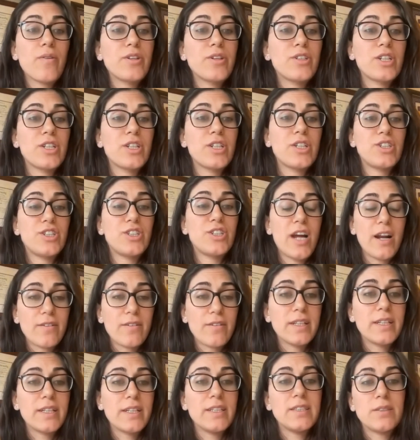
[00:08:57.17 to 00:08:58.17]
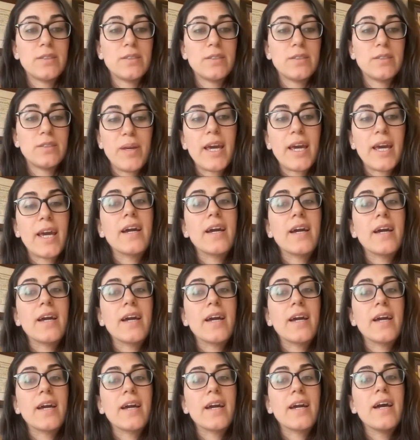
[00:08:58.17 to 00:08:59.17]
or just generally speaking.
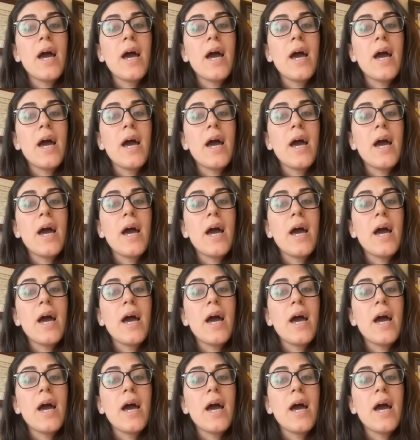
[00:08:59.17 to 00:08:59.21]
